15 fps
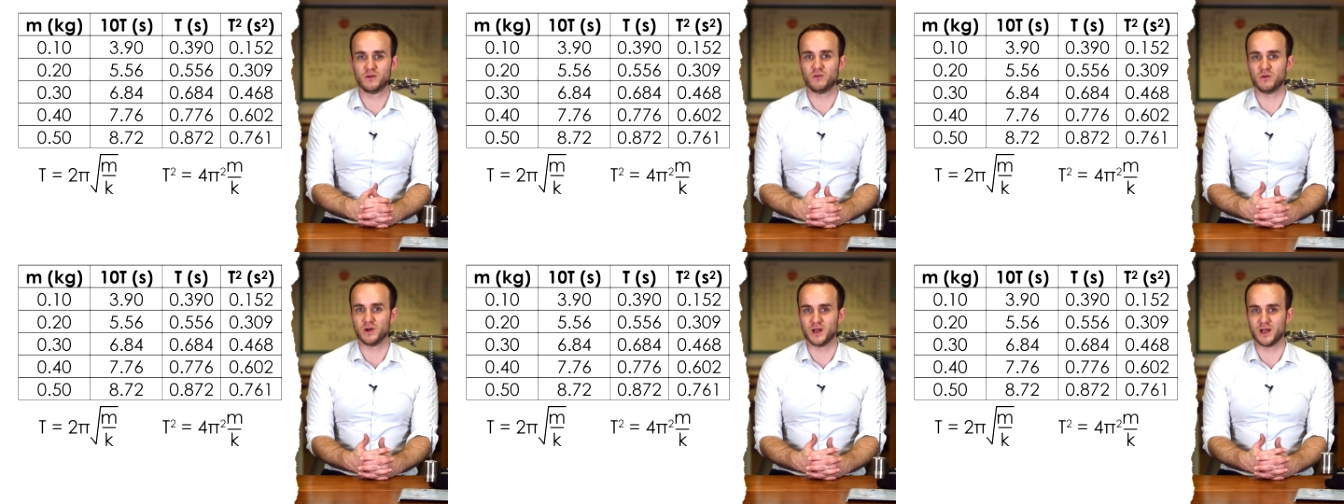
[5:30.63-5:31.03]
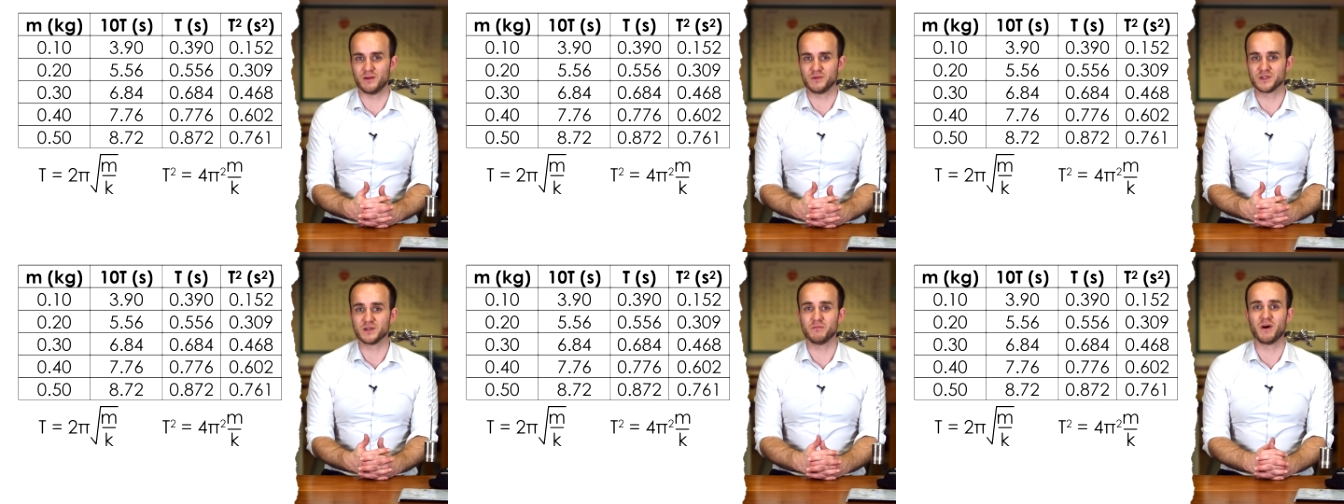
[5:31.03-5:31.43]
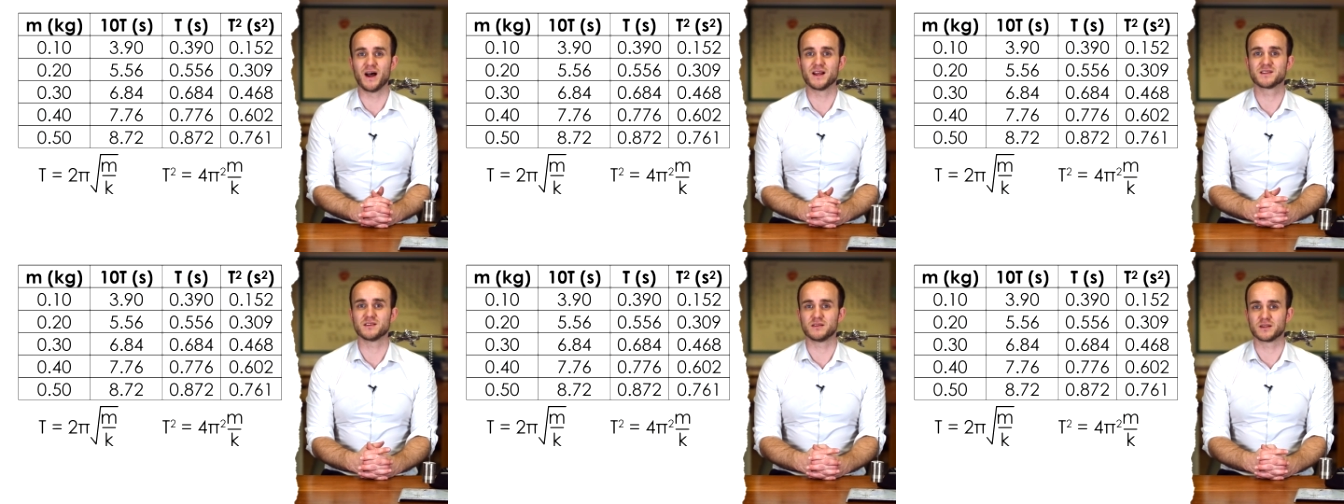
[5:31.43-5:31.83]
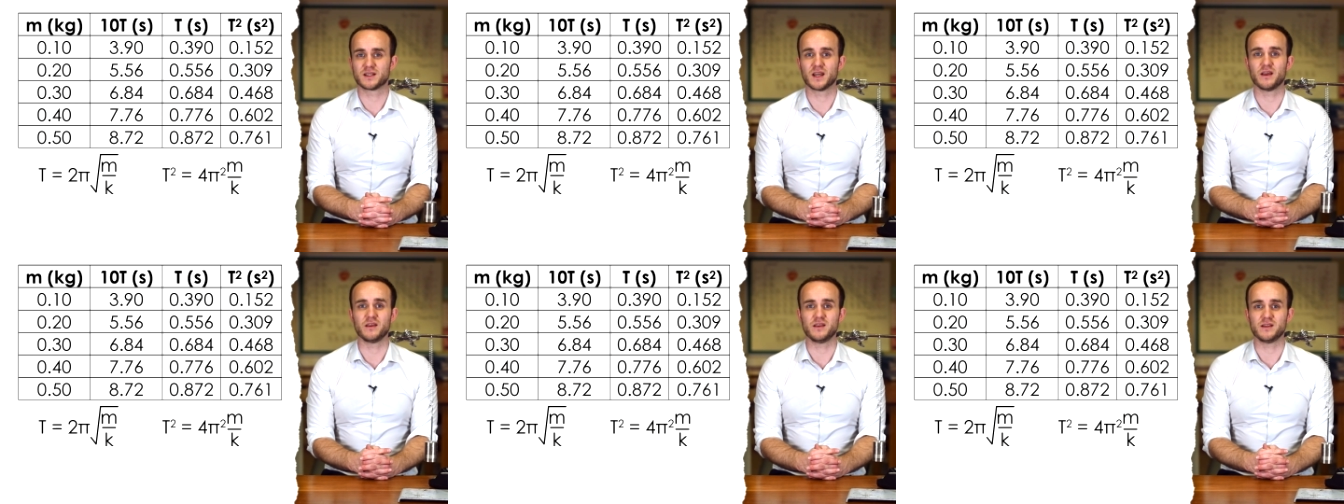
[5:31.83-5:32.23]
where m is the mass and
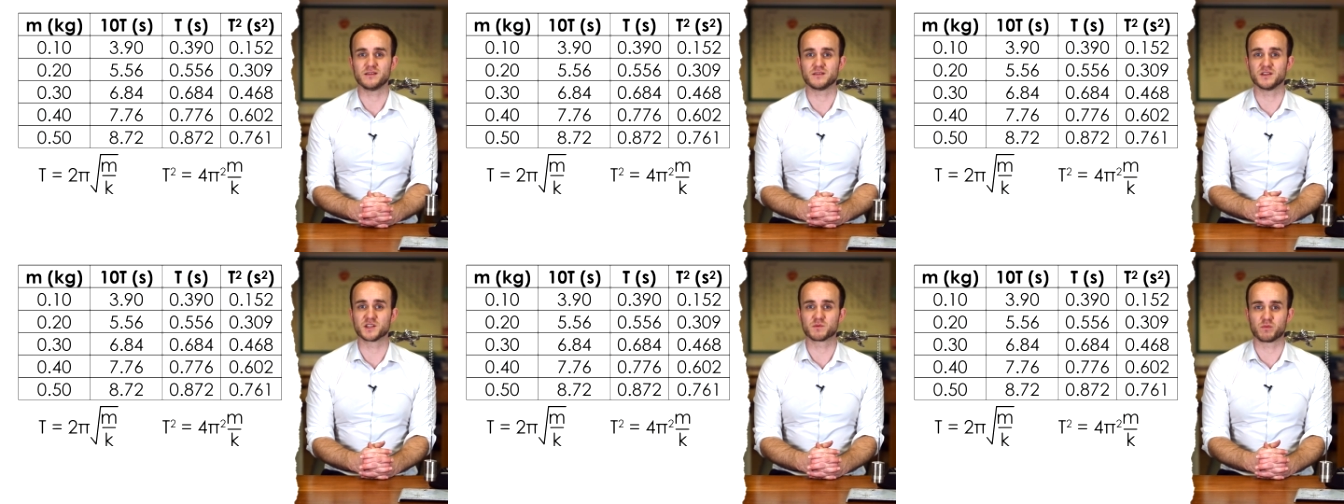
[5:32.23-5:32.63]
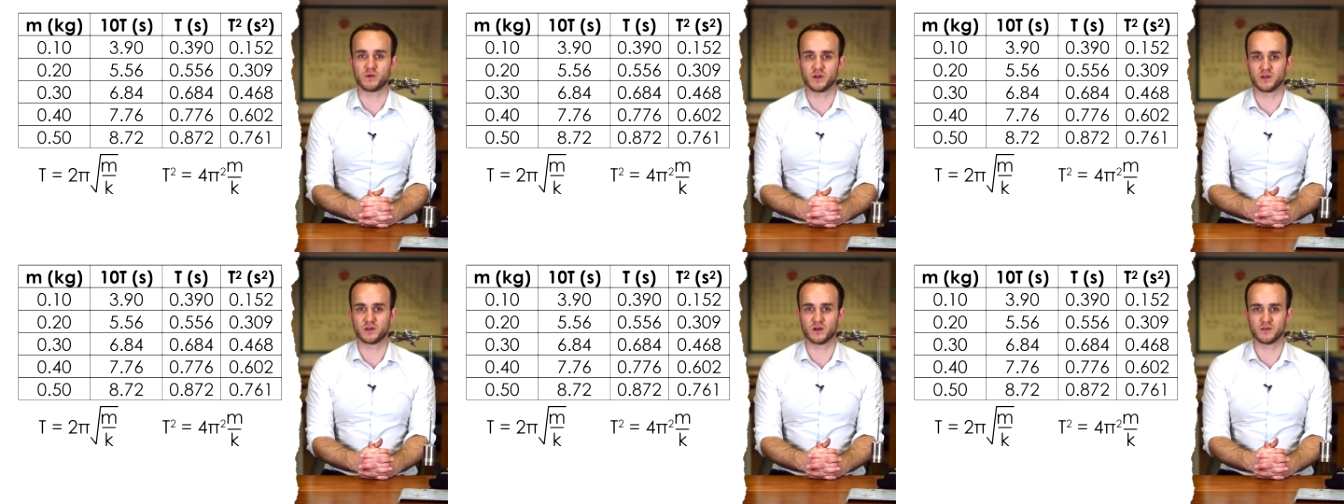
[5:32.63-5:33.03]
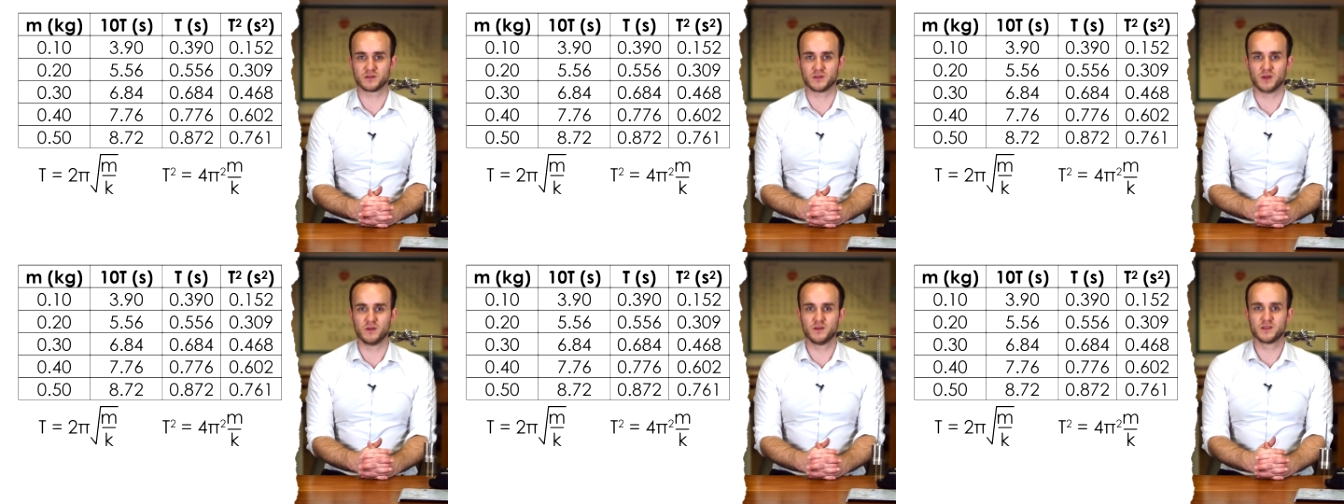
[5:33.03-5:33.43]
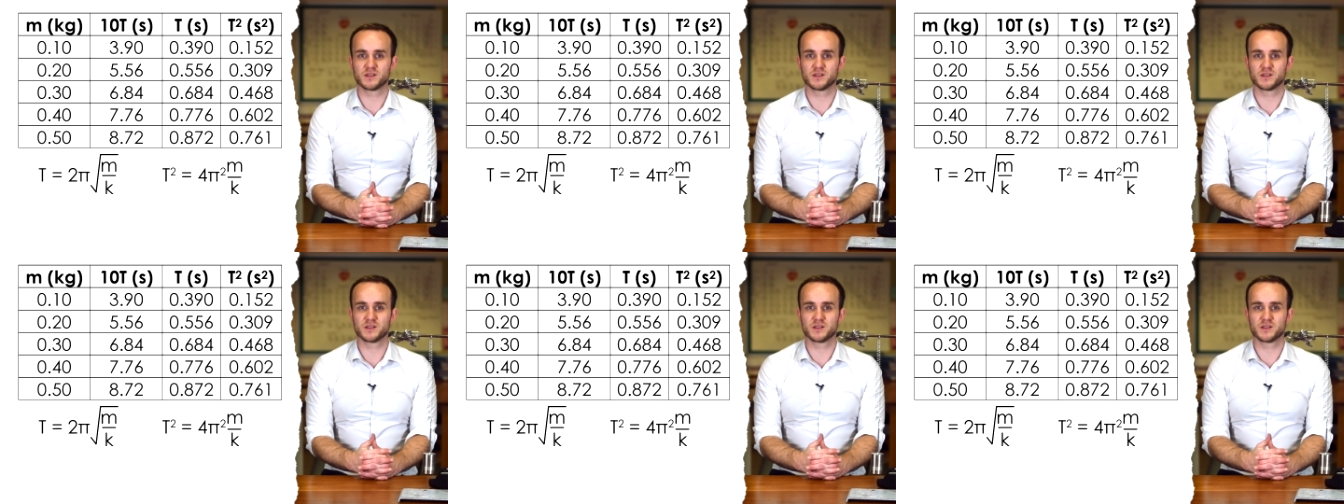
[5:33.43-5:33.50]
k is the spring constant.